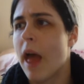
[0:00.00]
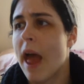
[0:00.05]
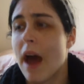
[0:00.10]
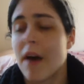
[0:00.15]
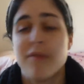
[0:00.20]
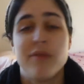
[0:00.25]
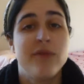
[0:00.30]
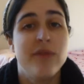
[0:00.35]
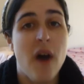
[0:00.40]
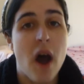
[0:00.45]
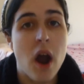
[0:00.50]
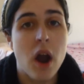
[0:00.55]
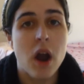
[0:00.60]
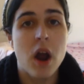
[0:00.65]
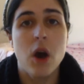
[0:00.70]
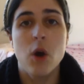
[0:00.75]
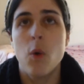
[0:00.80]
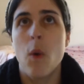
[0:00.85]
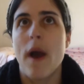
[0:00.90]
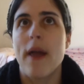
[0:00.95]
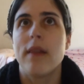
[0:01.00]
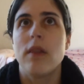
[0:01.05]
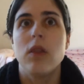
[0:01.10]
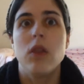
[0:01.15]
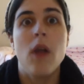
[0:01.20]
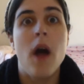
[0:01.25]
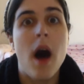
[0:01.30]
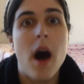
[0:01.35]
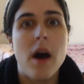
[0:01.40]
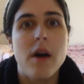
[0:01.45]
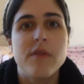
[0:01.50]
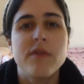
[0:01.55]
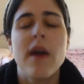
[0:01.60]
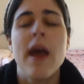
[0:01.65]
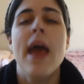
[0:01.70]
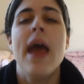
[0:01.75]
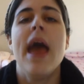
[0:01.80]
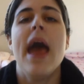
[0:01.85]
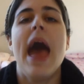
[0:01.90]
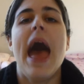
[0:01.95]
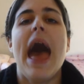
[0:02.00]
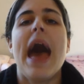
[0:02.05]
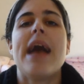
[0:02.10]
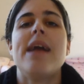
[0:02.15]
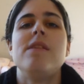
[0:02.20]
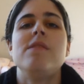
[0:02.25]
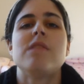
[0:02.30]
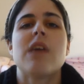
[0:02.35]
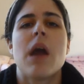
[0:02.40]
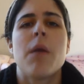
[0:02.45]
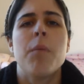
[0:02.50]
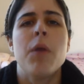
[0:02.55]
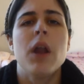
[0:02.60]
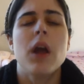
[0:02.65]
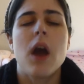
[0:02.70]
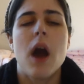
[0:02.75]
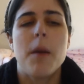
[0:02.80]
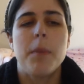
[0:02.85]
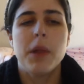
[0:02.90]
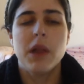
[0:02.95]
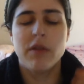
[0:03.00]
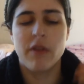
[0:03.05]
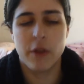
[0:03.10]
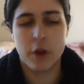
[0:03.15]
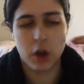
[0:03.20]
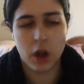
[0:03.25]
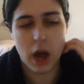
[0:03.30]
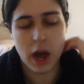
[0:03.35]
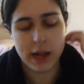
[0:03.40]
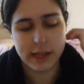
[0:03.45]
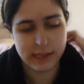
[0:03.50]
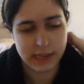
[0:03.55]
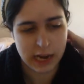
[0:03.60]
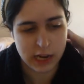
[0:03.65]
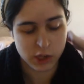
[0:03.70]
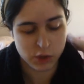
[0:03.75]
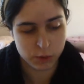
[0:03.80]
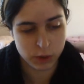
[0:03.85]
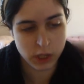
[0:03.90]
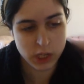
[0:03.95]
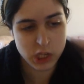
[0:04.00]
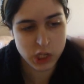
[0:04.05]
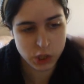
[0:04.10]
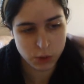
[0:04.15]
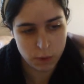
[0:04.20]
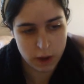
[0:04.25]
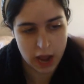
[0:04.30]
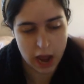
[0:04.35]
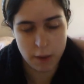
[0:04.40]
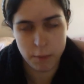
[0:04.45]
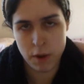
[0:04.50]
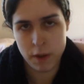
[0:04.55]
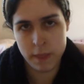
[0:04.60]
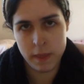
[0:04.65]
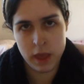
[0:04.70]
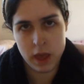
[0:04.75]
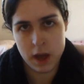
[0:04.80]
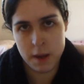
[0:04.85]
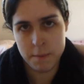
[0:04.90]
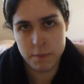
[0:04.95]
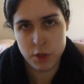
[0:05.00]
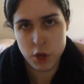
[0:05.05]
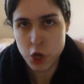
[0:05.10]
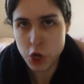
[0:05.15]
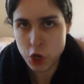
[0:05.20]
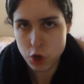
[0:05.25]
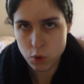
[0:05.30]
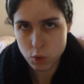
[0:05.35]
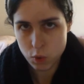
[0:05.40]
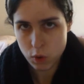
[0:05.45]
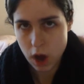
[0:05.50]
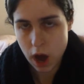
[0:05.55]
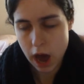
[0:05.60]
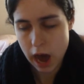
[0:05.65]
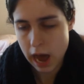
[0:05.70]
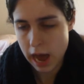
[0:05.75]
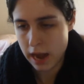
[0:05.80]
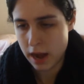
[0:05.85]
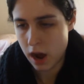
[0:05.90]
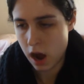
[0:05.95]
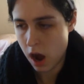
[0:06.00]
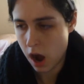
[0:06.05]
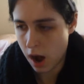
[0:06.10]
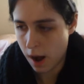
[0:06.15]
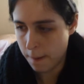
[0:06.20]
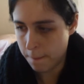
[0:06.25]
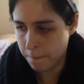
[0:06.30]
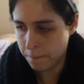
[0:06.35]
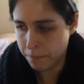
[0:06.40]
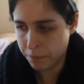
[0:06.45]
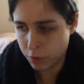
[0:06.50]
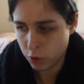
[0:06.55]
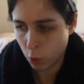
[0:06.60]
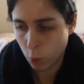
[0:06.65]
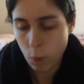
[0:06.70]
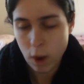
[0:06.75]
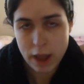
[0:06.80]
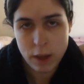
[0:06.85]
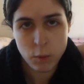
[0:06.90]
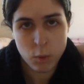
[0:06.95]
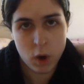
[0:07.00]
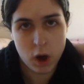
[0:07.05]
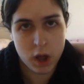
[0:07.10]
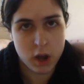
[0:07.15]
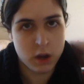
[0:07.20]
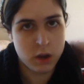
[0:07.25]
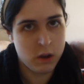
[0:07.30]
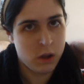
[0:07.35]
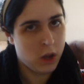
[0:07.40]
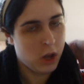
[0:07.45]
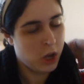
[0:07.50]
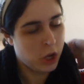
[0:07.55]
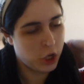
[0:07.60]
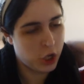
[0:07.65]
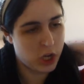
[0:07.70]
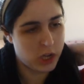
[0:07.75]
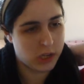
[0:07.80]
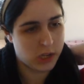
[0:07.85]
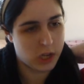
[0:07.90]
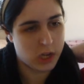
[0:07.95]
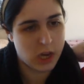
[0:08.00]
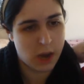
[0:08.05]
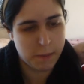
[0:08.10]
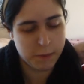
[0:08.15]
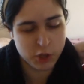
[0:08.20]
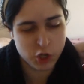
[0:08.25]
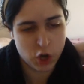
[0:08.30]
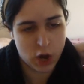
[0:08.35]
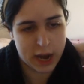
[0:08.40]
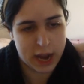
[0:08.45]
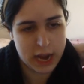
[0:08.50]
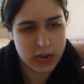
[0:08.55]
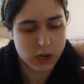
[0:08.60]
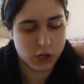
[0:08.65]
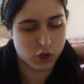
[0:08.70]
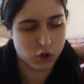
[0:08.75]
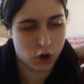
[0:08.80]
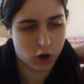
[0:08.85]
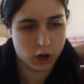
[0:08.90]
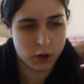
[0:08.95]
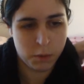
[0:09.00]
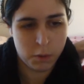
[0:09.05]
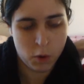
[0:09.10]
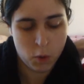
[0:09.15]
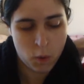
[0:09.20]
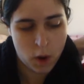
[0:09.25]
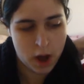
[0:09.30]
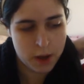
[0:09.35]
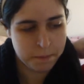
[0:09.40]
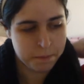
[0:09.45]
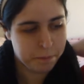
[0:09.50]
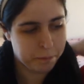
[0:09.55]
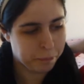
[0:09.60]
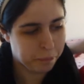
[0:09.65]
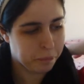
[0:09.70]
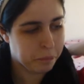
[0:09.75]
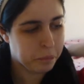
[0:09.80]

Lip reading: Athara, who I love, and I run a couple of other gods, and it's really sweet. I run the new god, the white one. She's the double strike indestructible one.